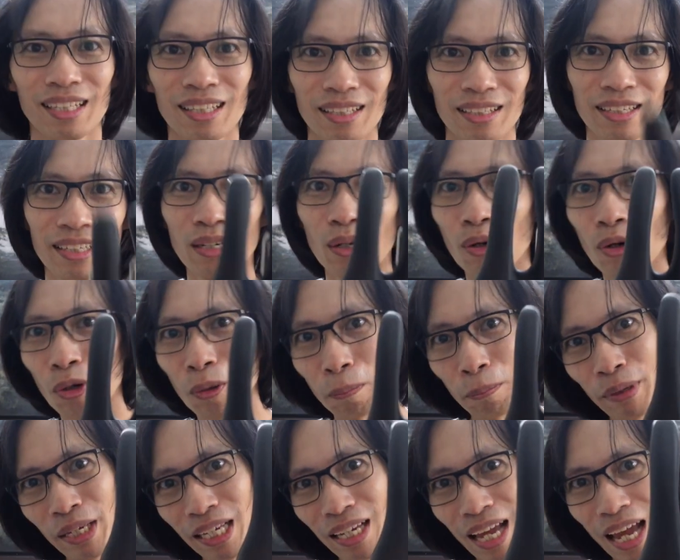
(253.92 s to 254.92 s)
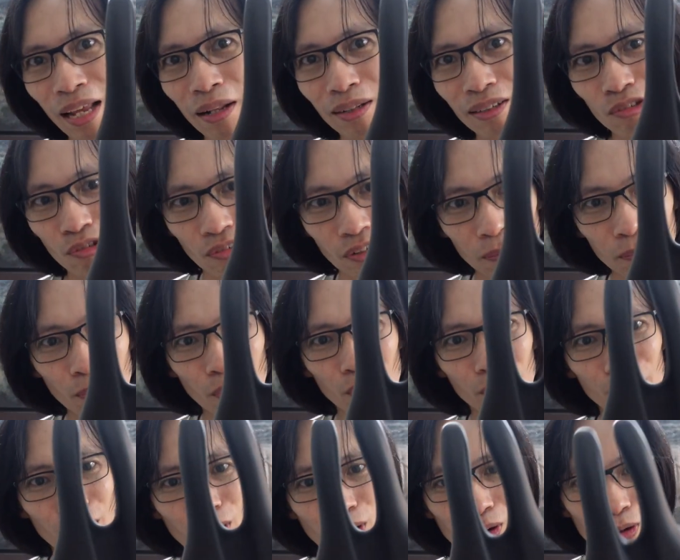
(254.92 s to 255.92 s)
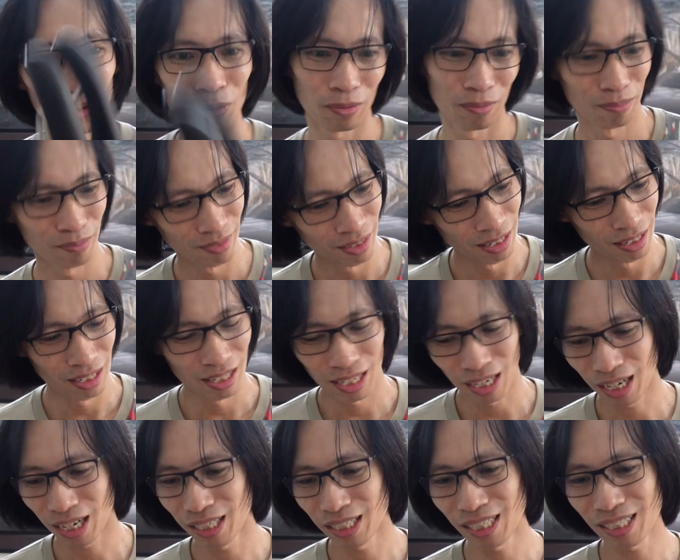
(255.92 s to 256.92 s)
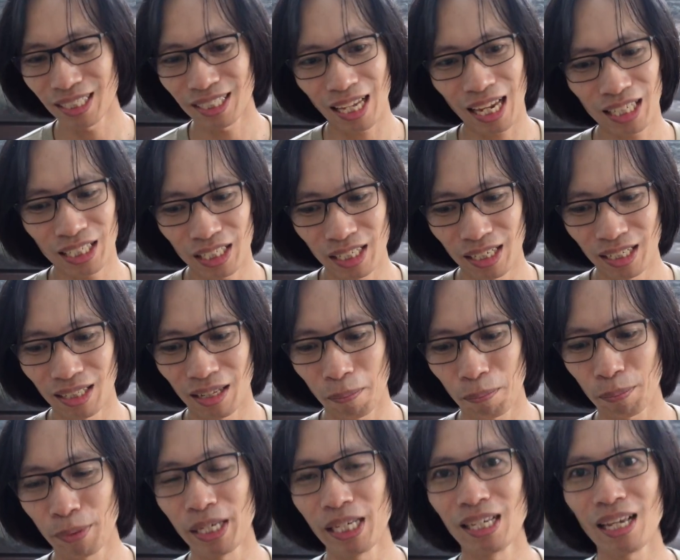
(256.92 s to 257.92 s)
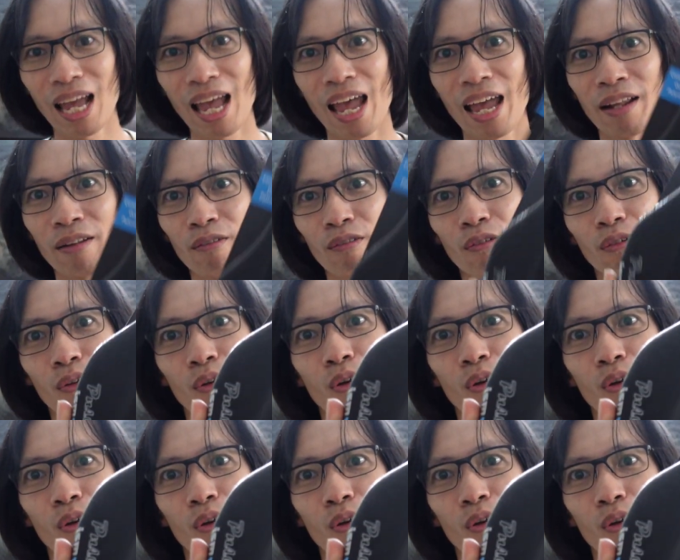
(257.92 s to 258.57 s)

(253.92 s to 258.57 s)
the old PN 3.0. This is actually the PN